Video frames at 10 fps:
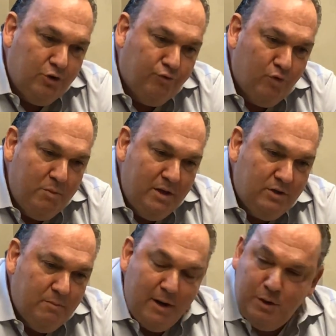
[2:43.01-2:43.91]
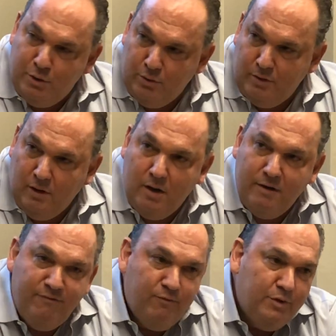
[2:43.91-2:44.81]
drew me into my third
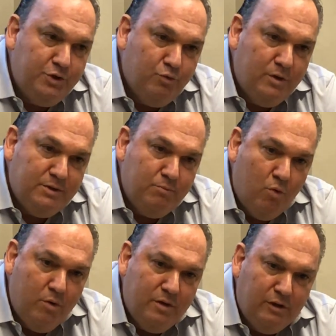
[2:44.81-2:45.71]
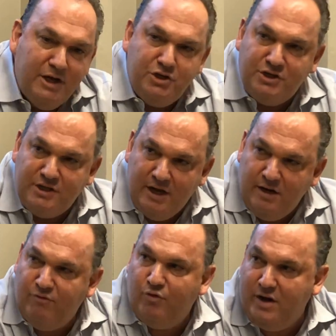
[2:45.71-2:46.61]
life, which was more the
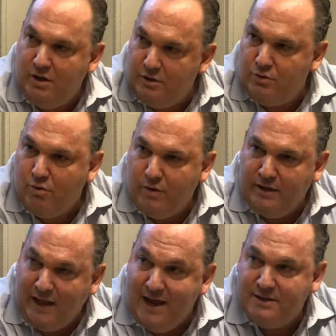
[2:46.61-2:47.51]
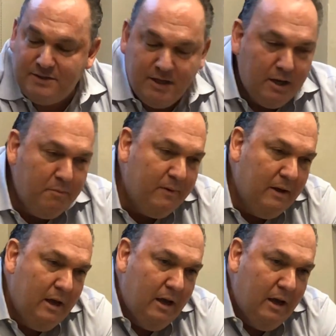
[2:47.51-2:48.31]
legislative, regulatory landscape.